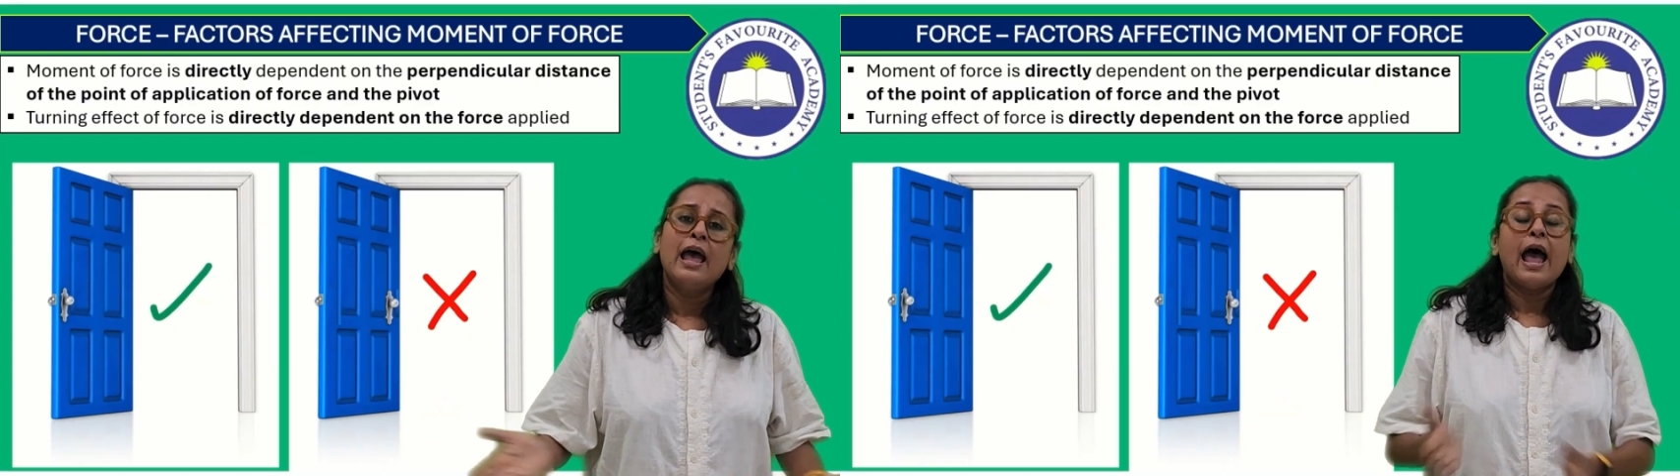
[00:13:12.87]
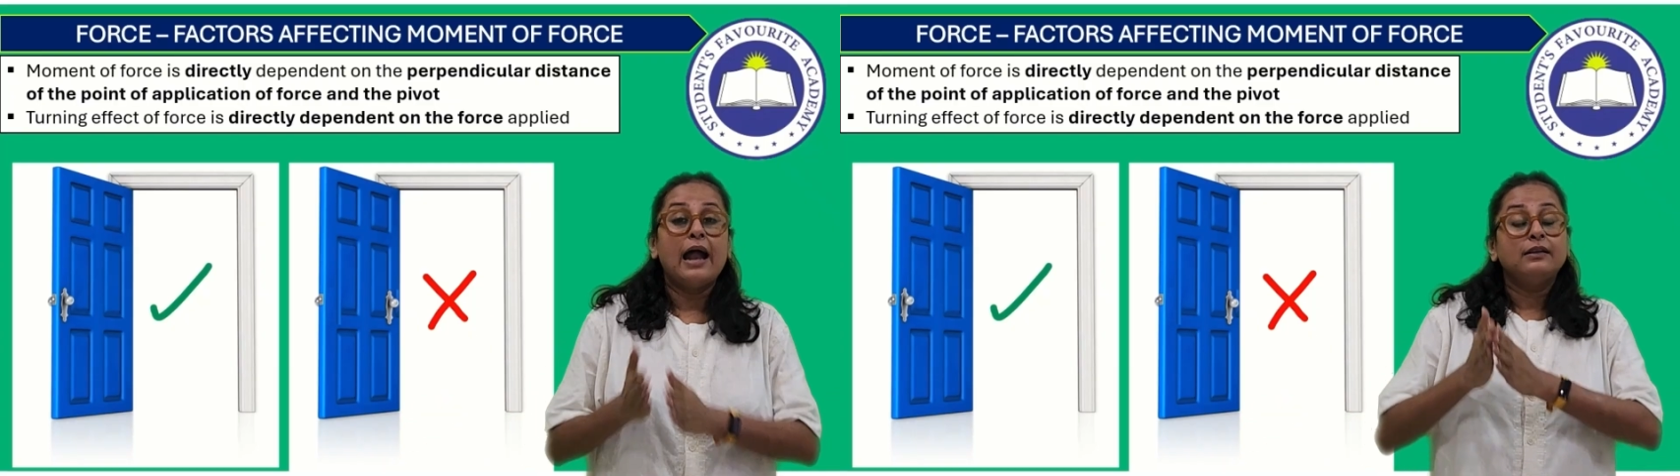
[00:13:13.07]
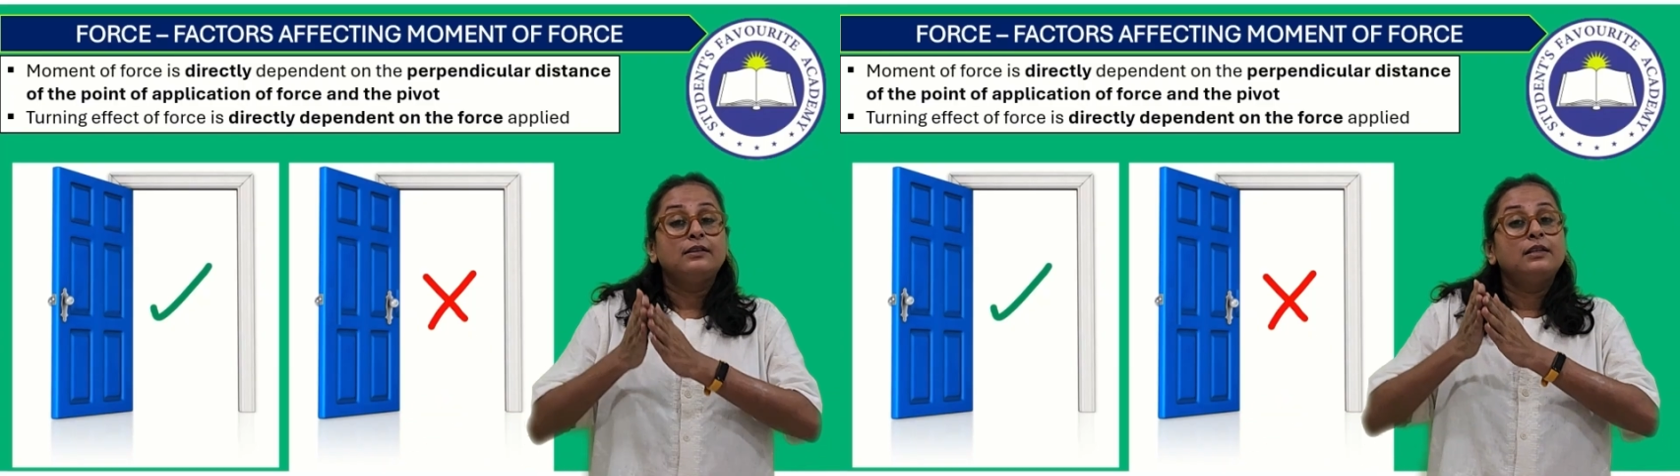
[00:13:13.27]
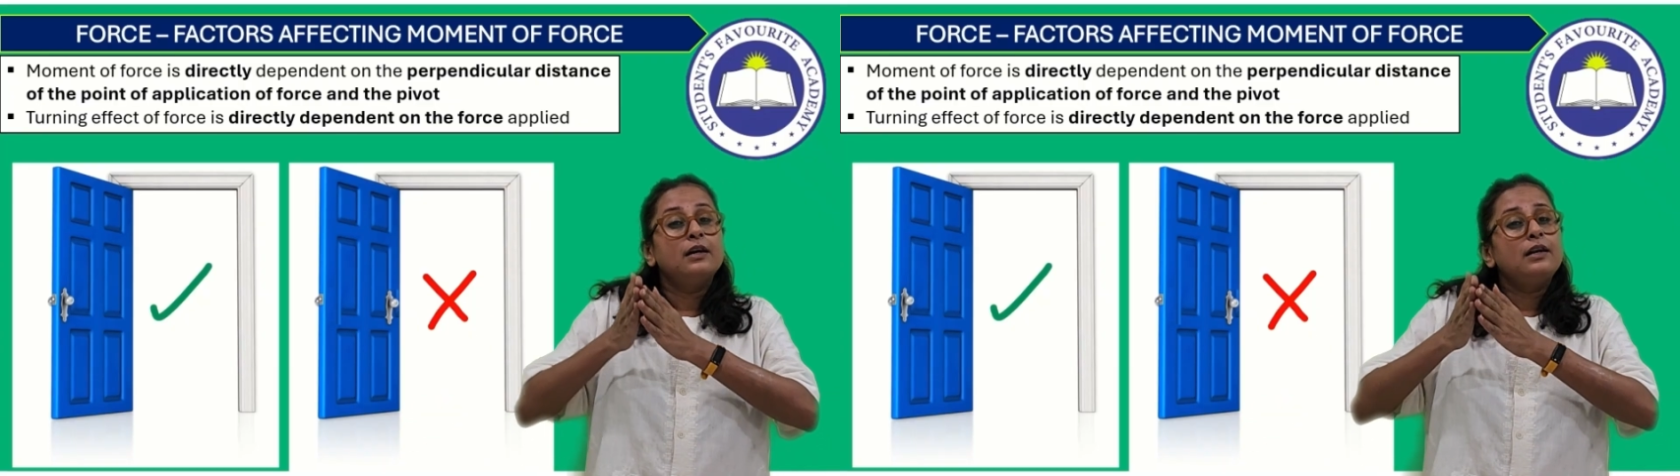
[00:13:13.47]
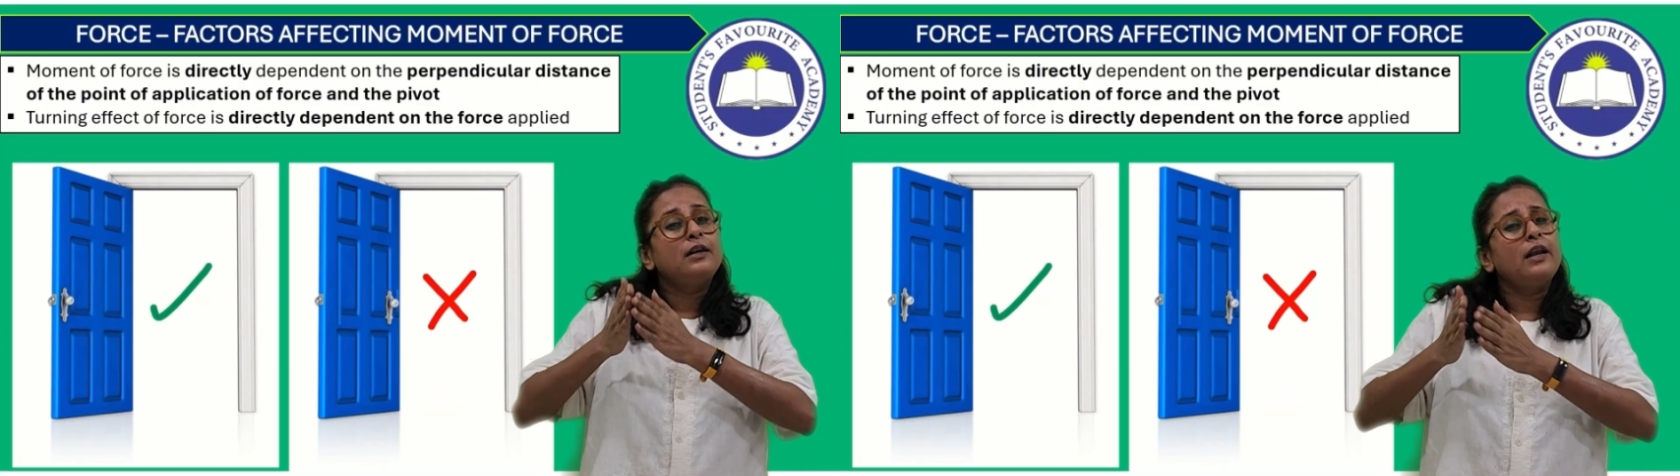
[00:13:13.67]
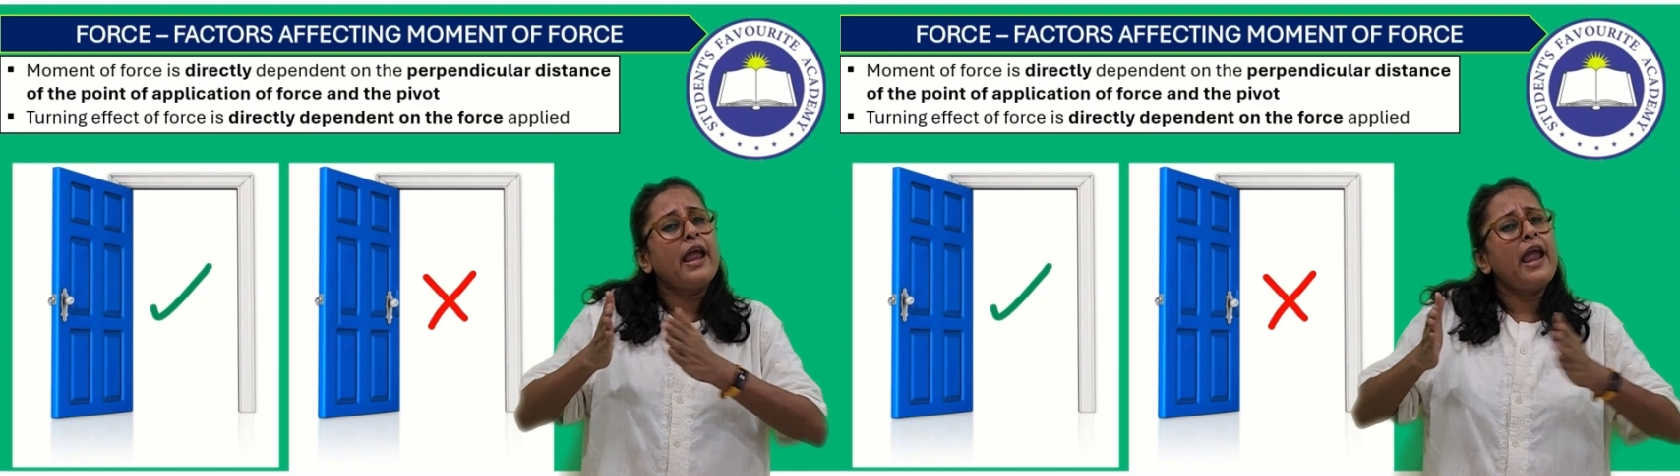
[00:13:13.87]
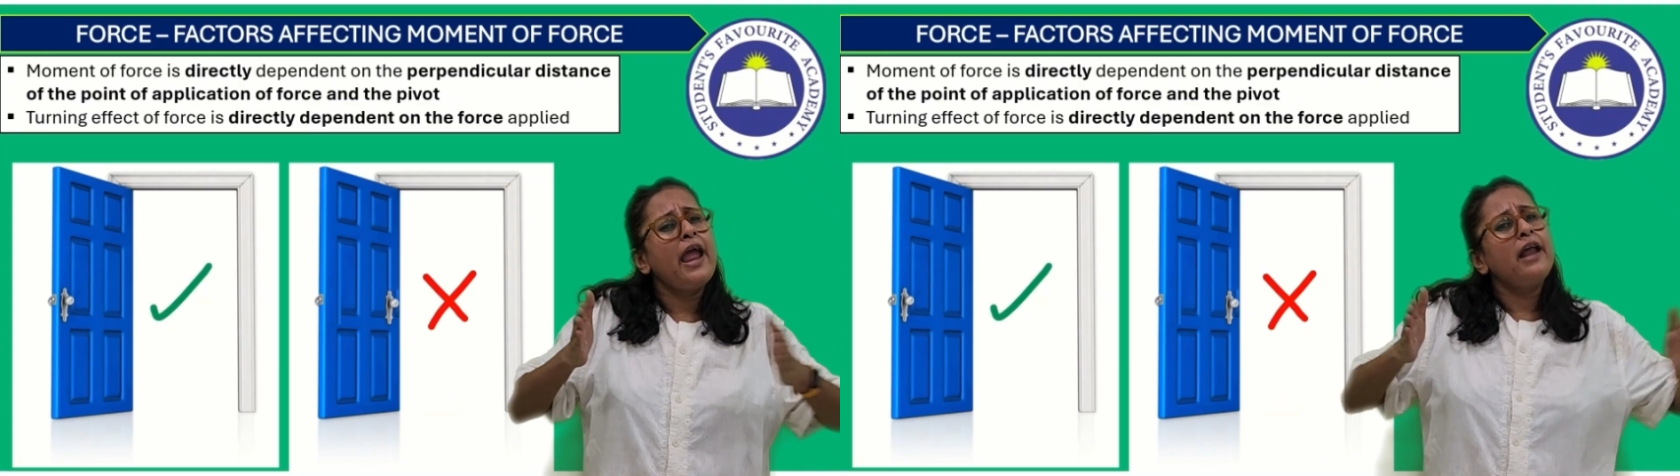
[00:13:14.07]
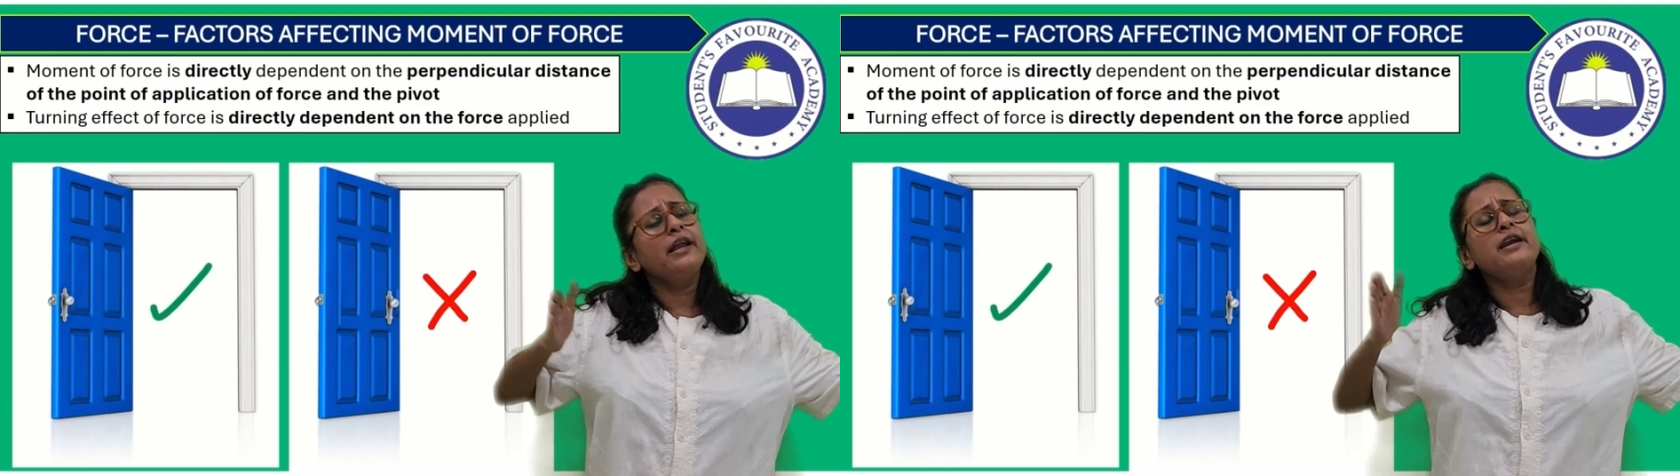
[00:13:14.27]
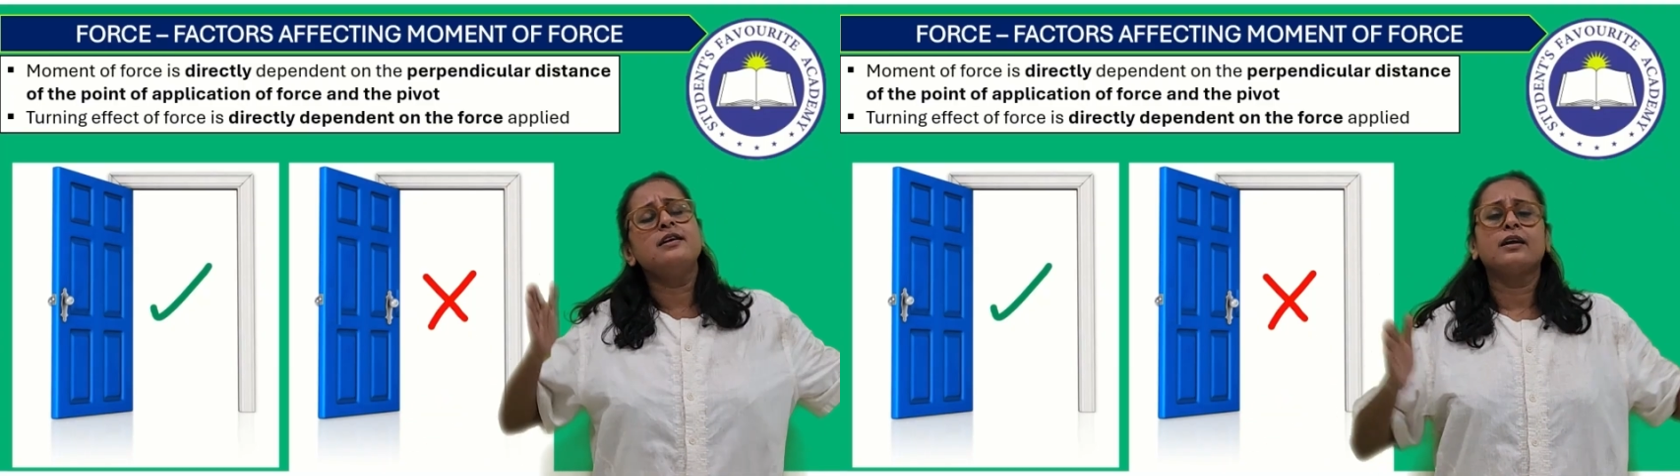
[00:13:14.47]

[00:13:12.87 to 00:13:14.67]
at the rear end,